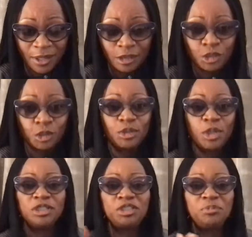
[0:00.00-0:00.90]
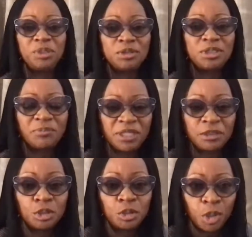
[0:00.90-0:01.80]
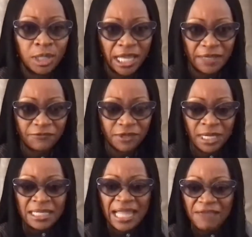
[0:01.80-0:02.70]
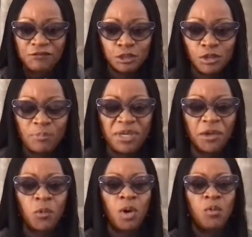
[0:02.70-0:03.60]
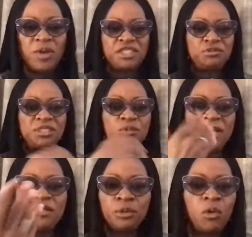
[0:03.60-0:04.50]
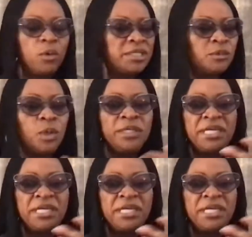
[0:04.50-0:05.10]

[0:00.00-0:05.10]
should contribute something to your life. Life should not be a one-way street where you're always the one